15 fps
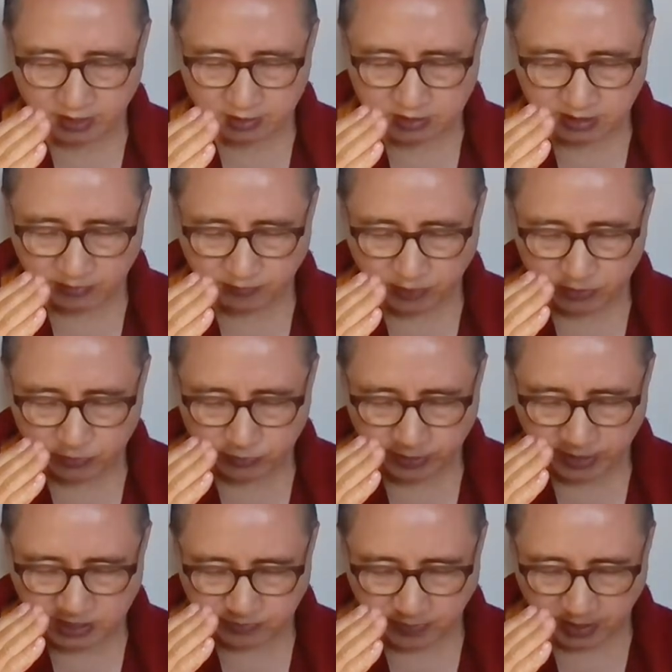someone
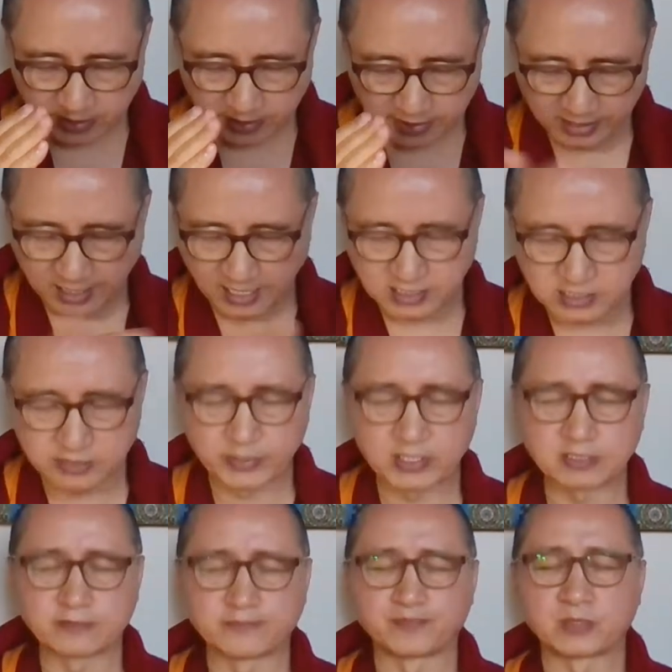who aspire
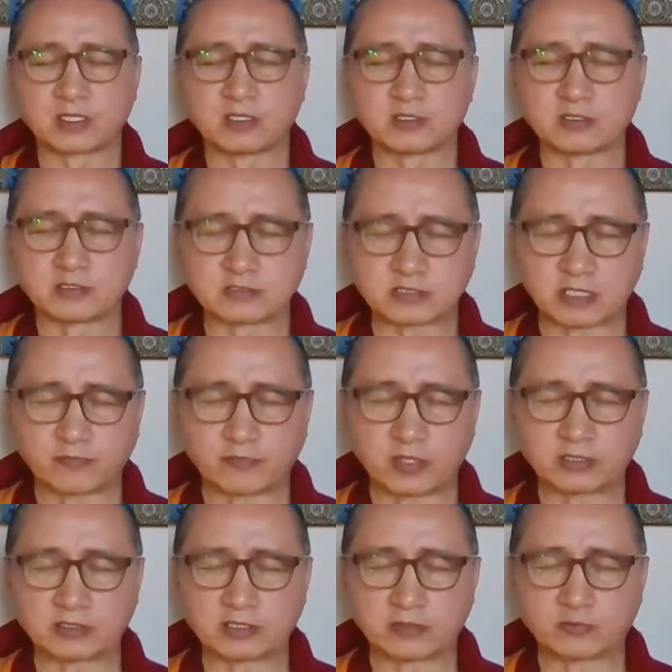enlightenment,
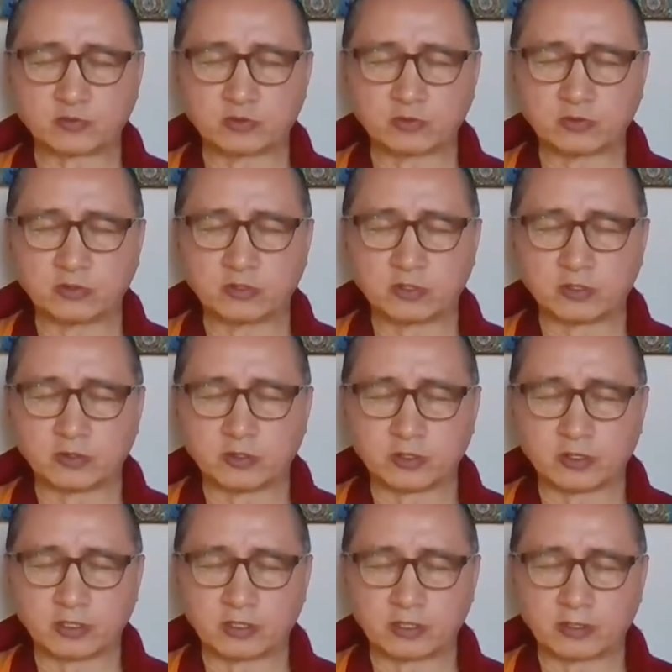someone who
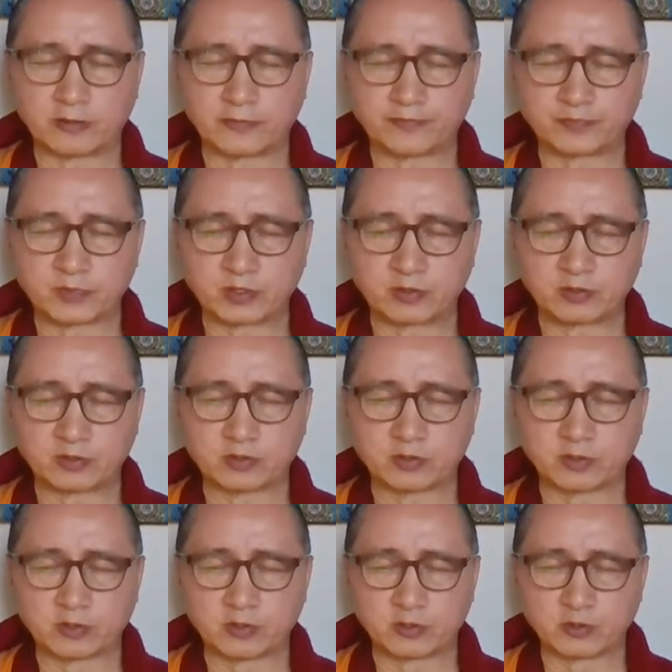
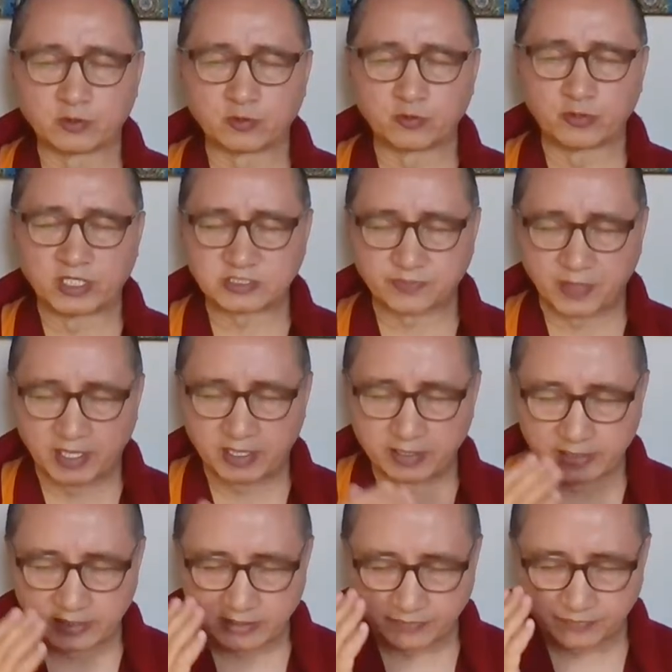who
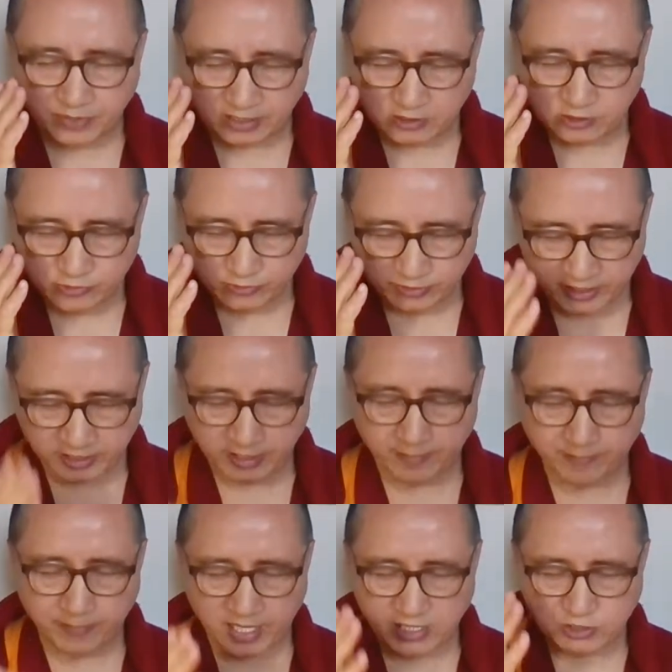aspire in the practice of great
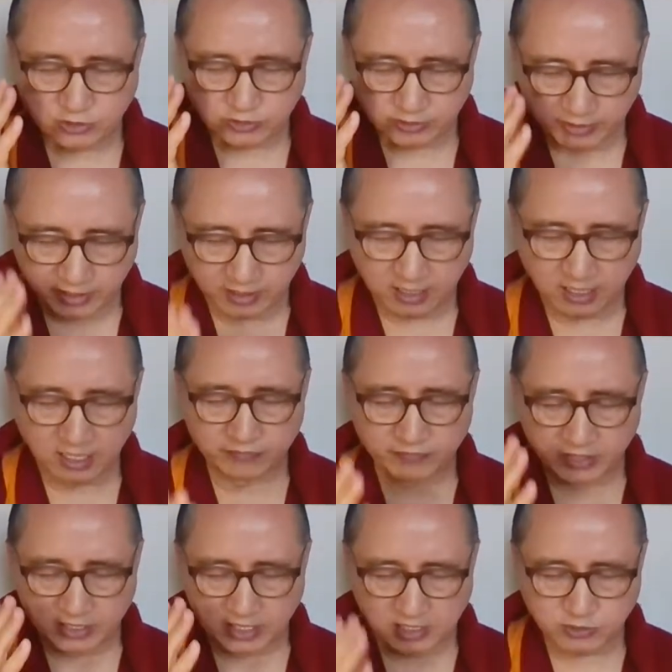compassion, great
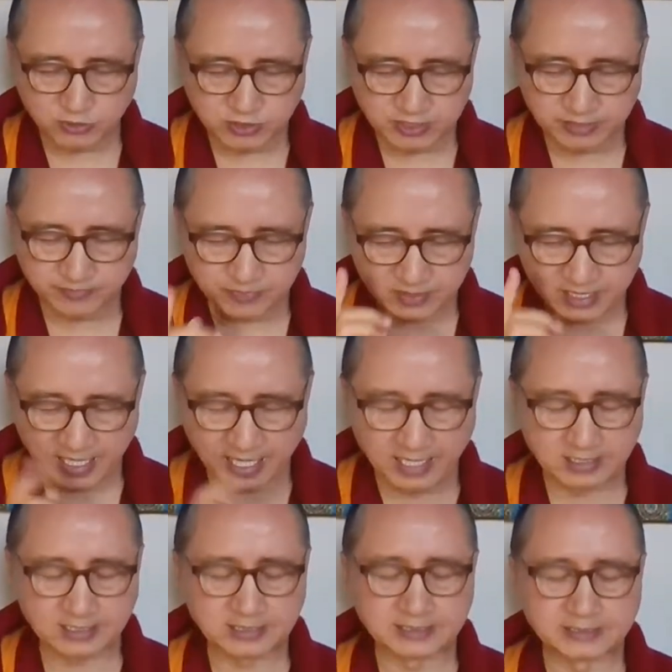love, and altruism,
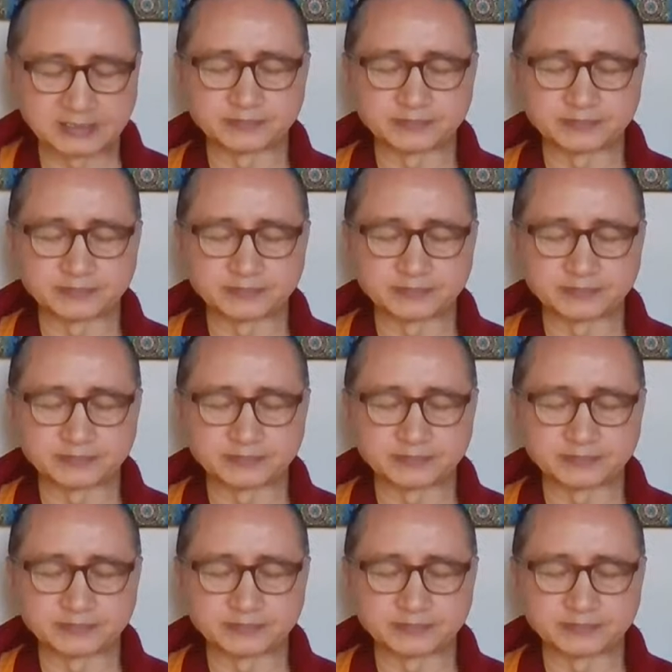then